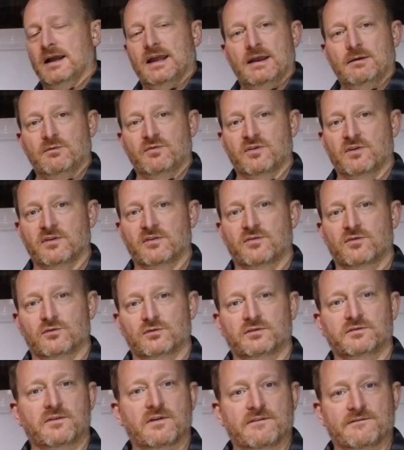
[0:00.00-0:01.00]
It was a
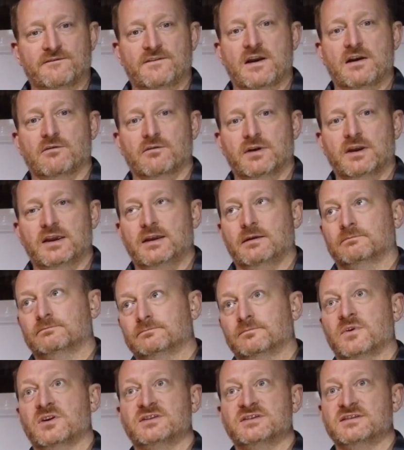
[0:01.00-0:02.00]
sort of very
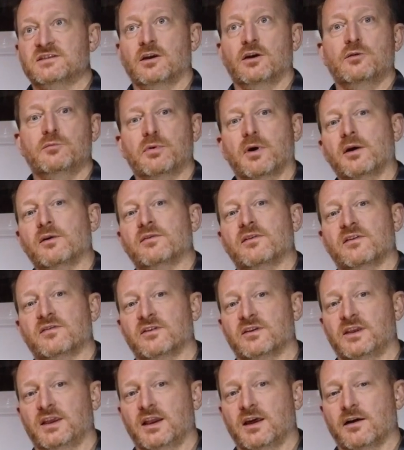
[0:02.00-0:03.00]
slow
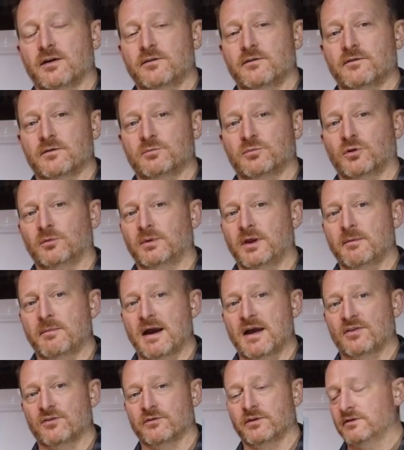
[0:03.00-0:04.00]
process. I did it over probably
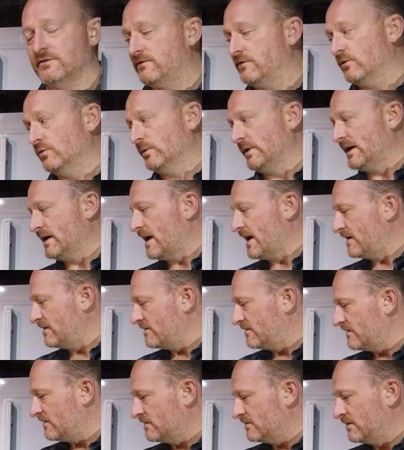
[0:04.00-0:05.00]
about three or four
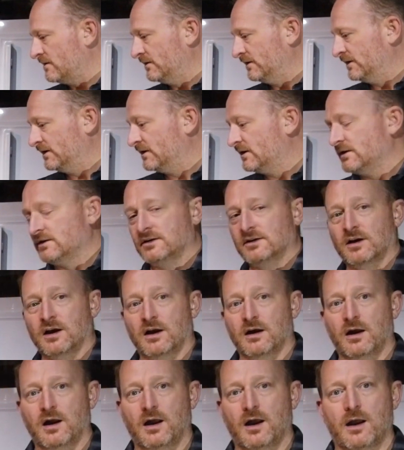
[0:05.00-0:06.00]
weekends, and
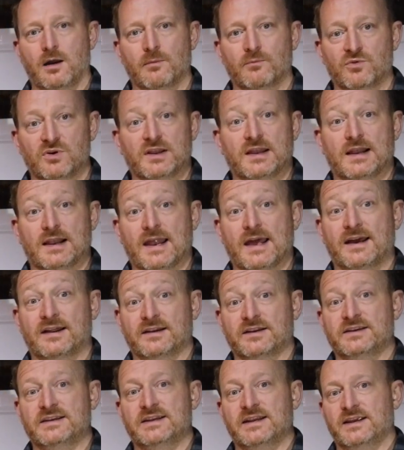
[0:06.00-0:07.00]
uh, I'm really
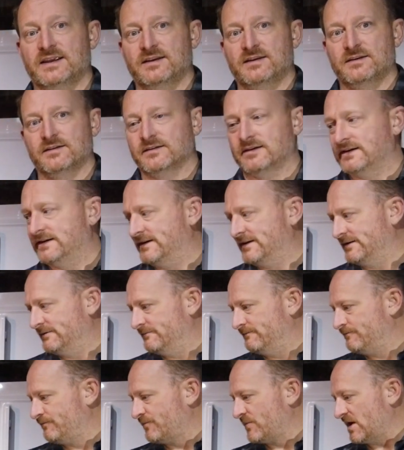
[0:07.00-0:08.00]
glad I did.
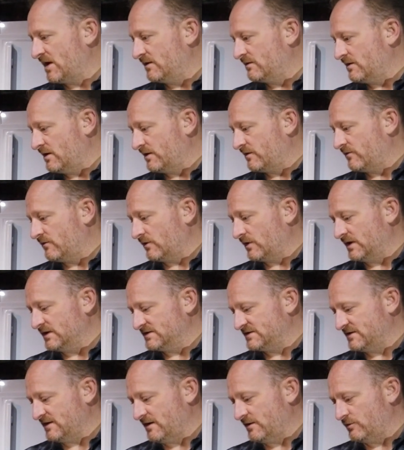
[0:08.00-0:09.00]
Um, and I took
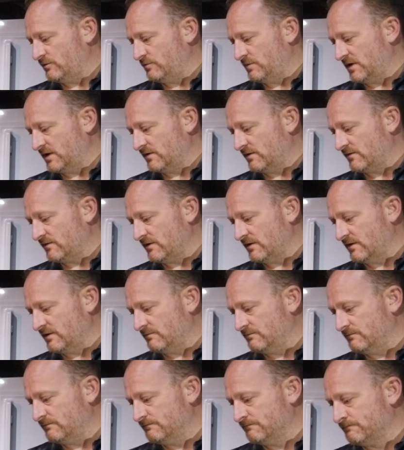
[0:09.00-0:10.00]
it slow because
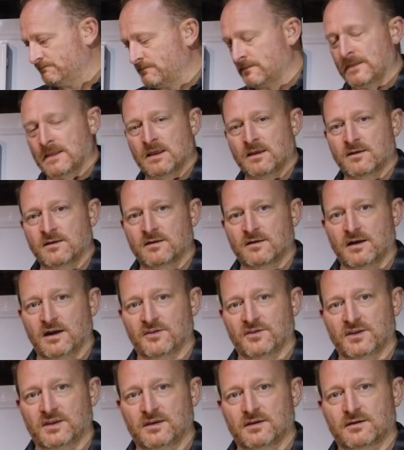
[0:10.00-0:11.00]
um,
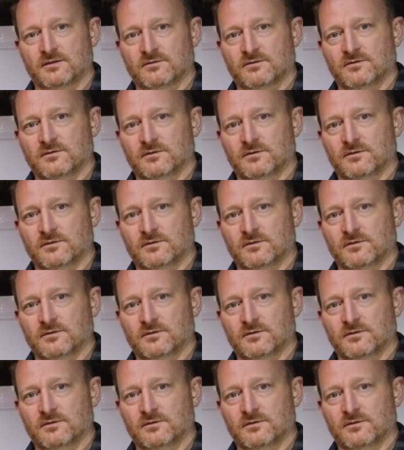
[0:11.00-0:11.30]
I think